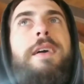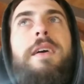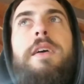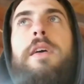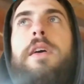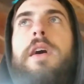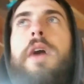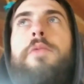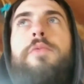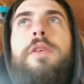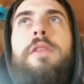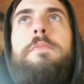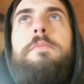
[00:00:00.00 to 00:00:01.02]
I
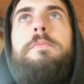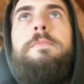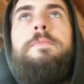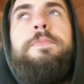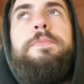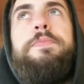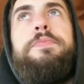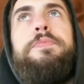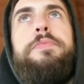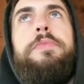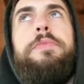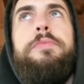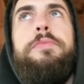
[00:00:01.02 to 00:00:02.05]
really
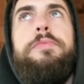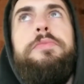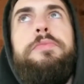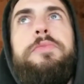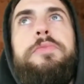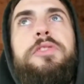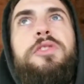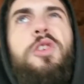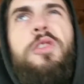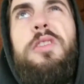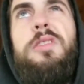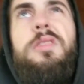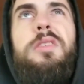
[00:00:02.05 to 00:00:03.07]
started
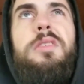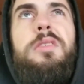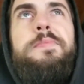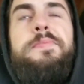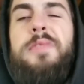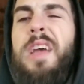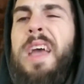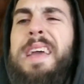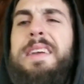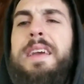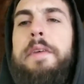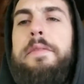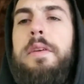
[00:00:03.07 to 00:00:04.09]
to hate having
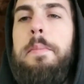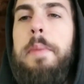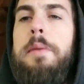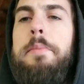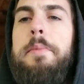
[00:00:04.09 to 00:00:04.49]
a payment